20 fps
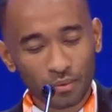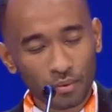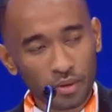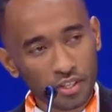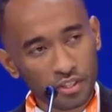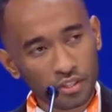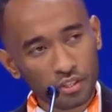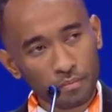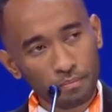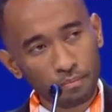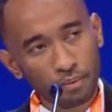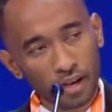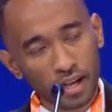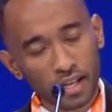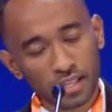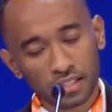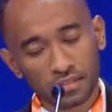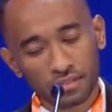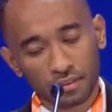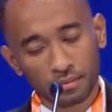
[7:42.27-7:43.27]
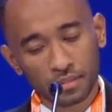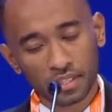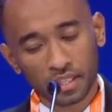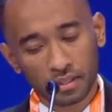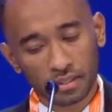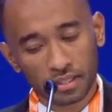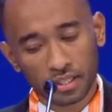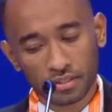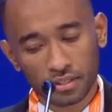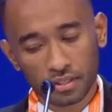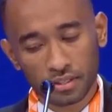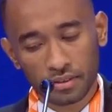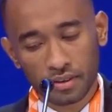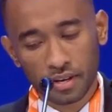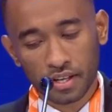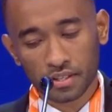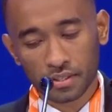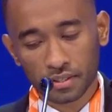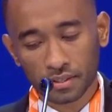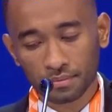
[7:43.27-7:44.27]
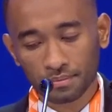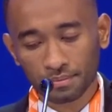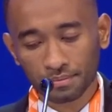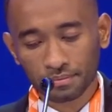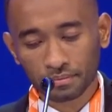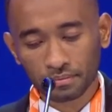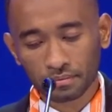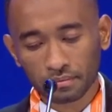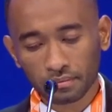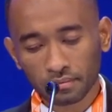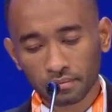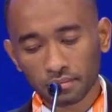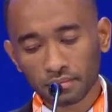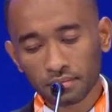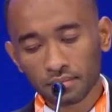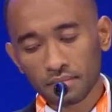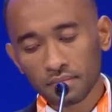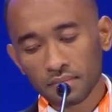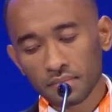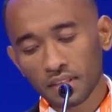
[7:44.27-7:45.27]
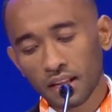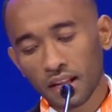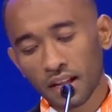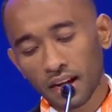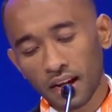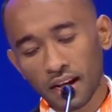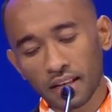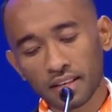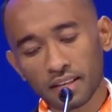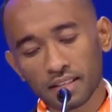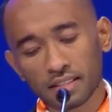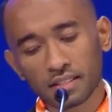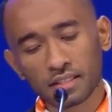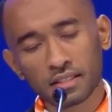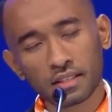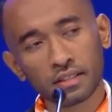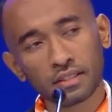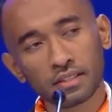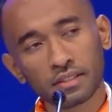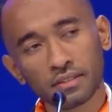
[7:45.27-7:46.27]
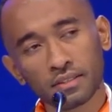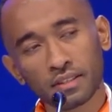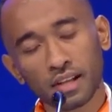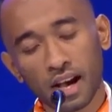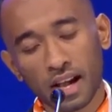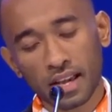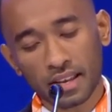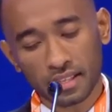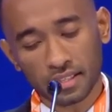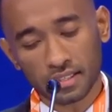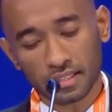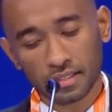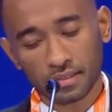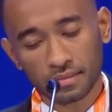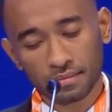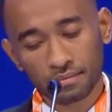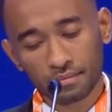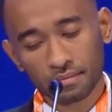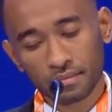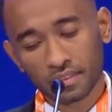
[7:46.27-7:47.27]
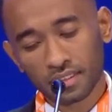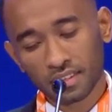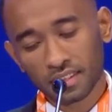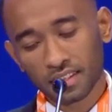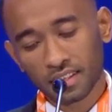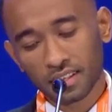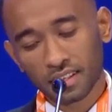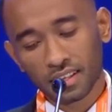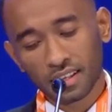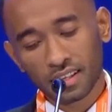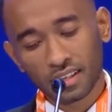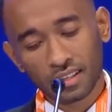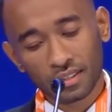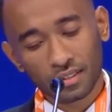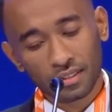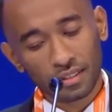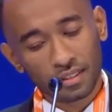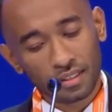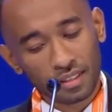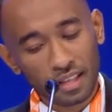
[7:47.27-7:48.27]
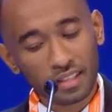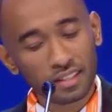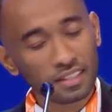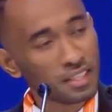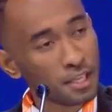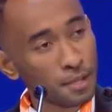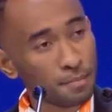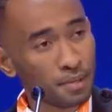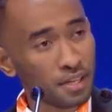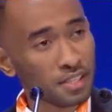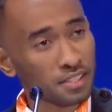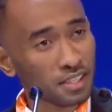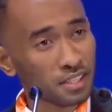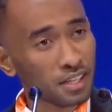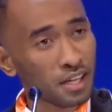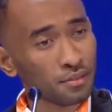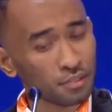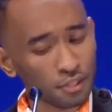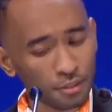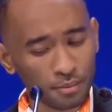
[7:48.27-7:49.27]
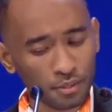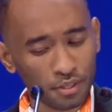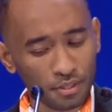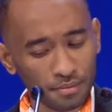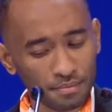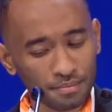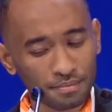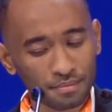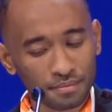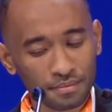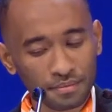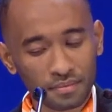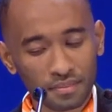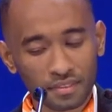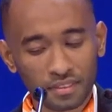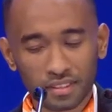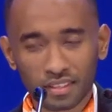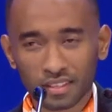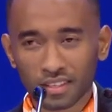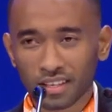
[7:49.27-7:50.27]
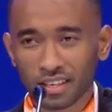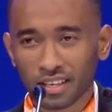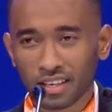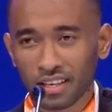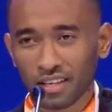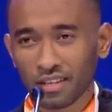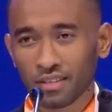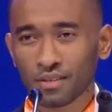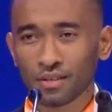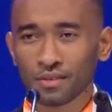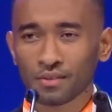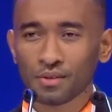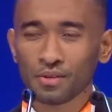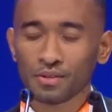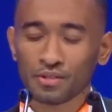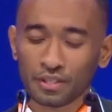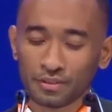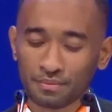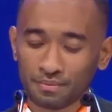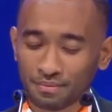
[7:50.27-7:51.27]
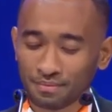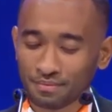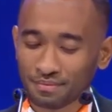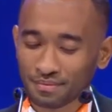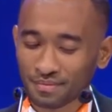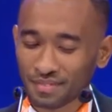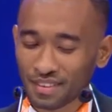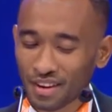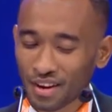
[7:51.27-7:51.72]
and the wisdom passed from the older generation are necessary to guide us and keep us accountable. In conclusion,